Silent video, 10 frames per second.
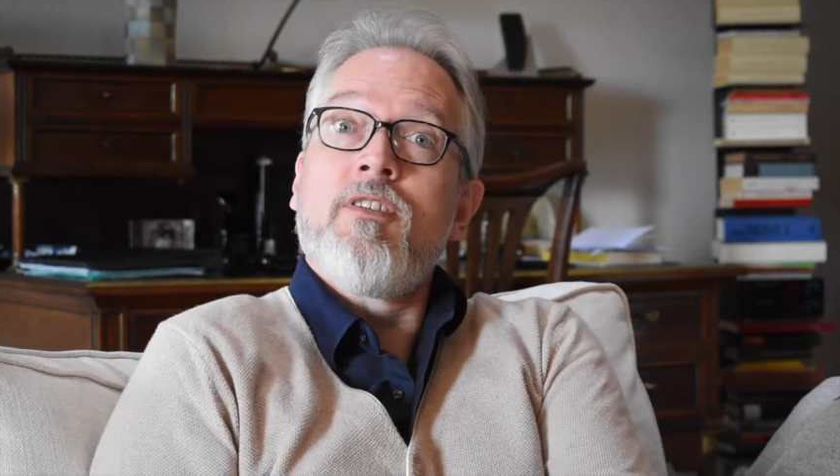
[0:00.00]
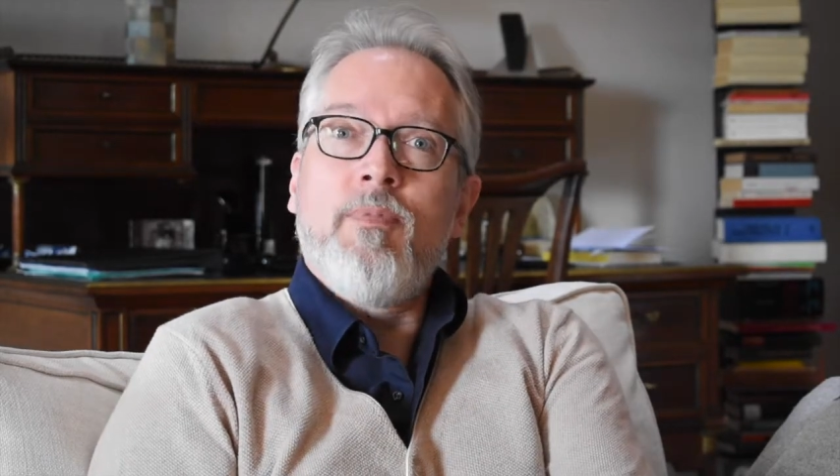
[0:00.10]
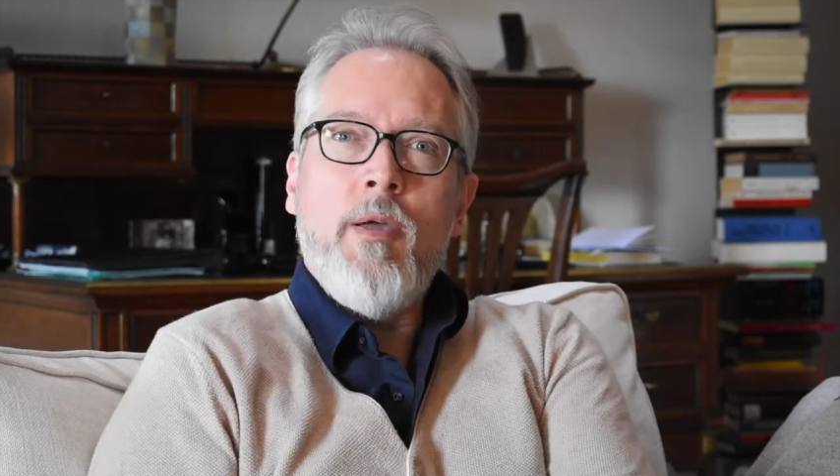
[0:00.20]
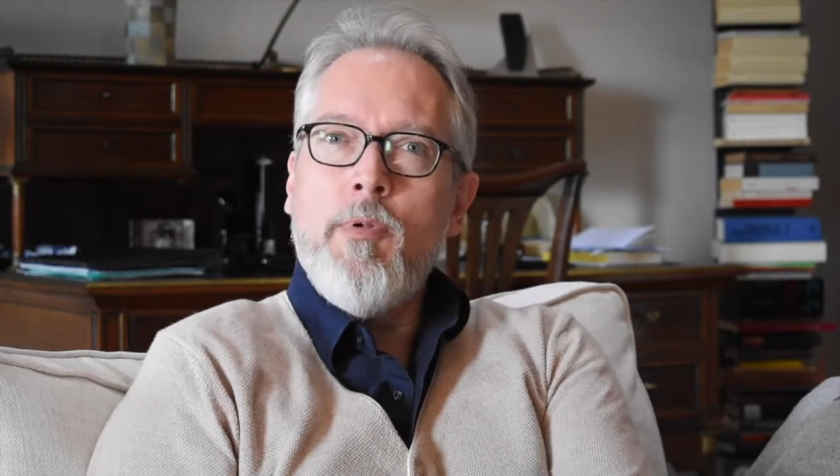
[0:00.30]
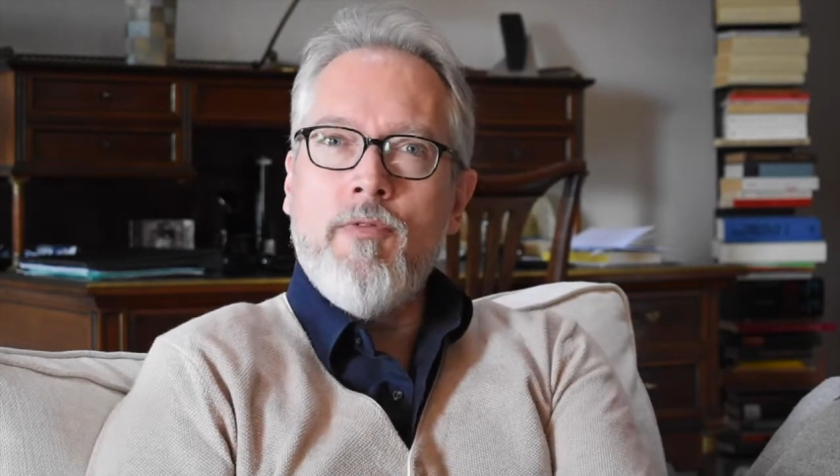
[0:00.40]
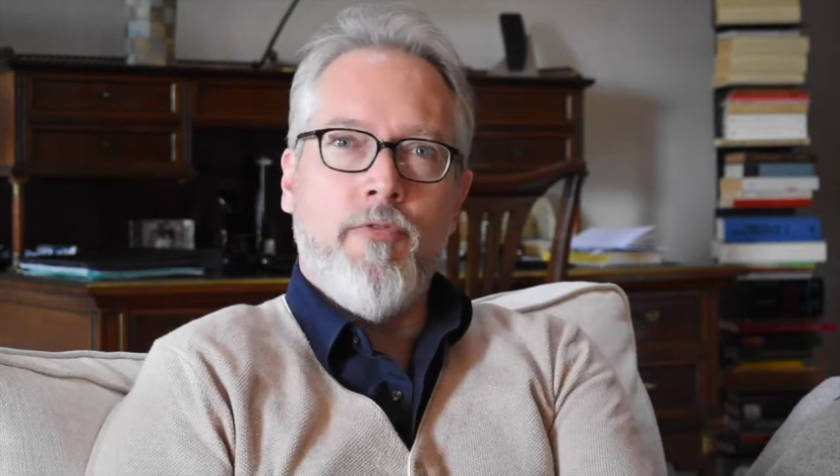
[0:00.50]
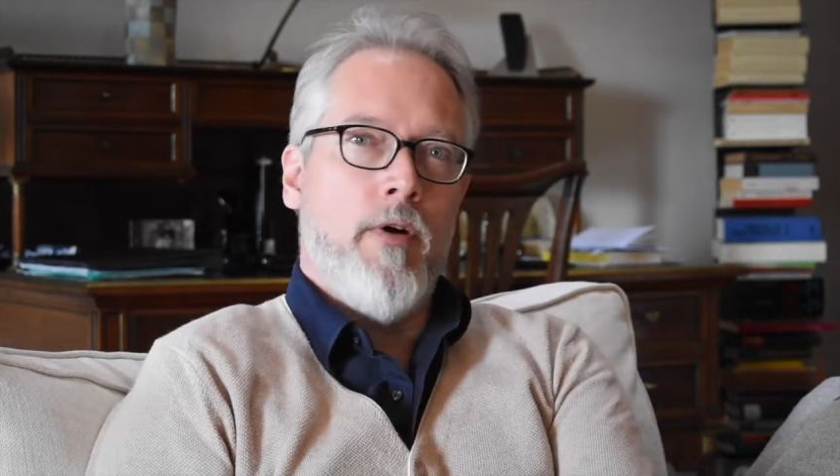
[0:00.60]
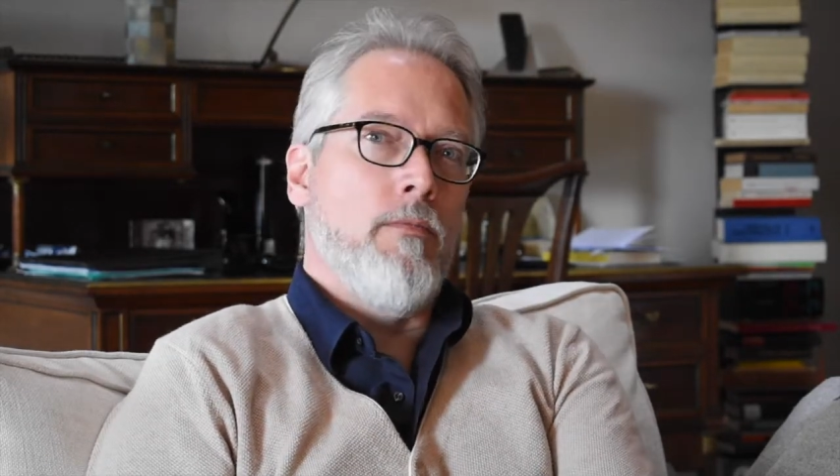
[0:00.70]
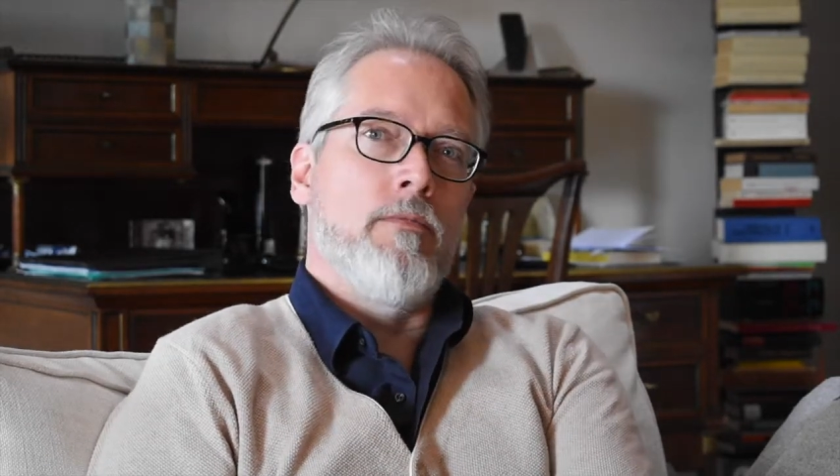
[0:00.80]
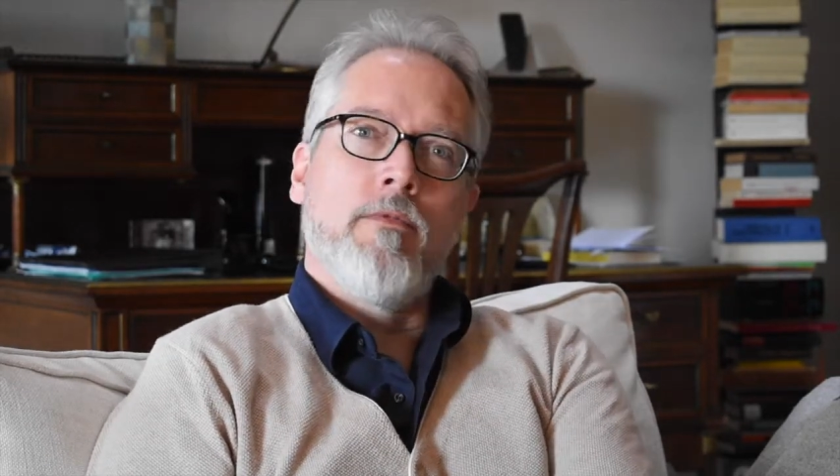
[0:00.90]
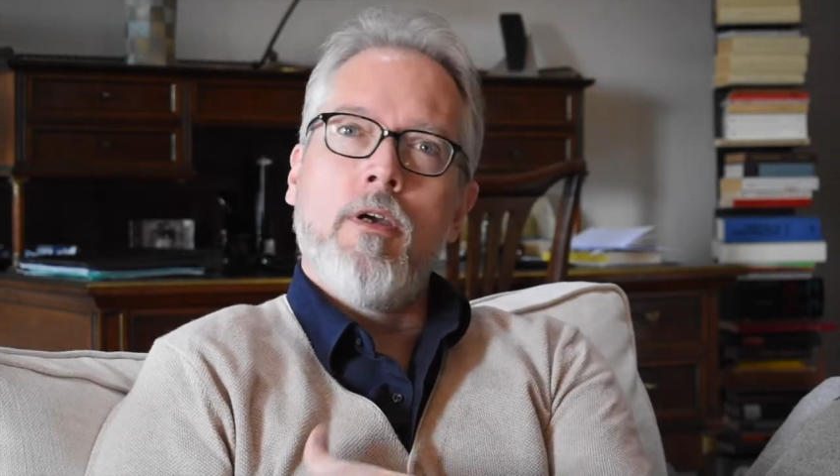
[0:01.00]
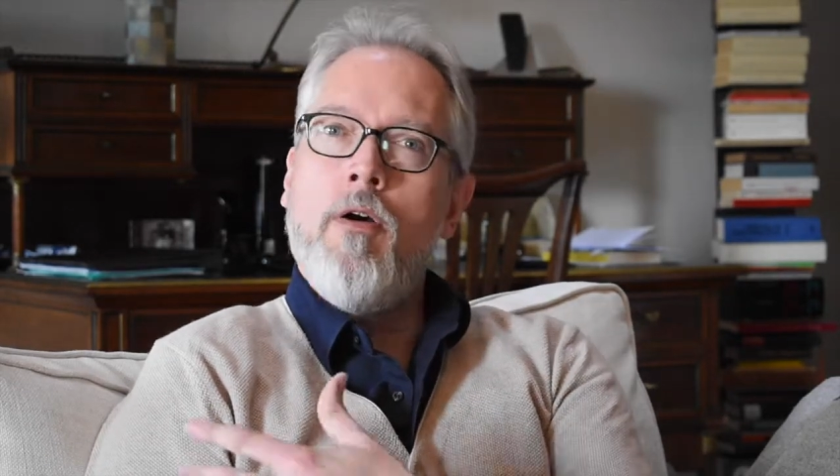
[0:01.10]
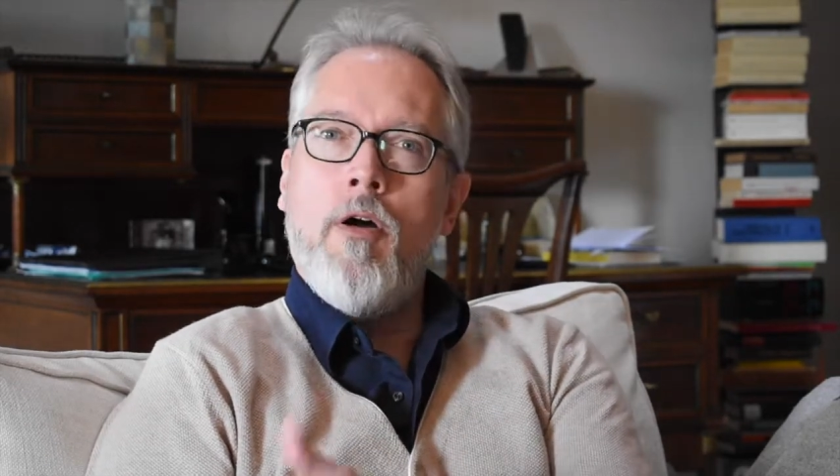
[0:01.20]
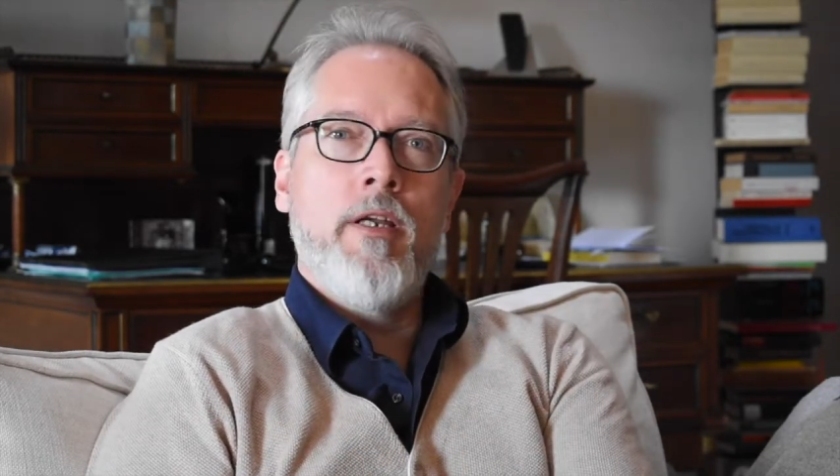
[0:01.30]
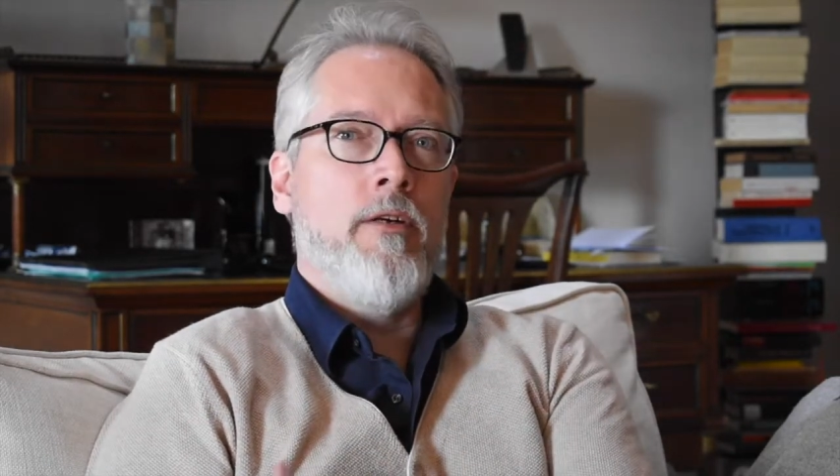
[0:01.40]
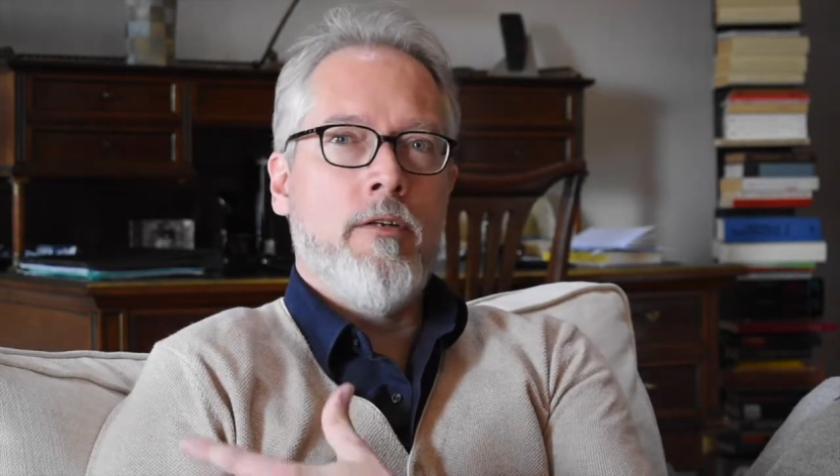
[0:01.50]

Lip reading: people from the corridor,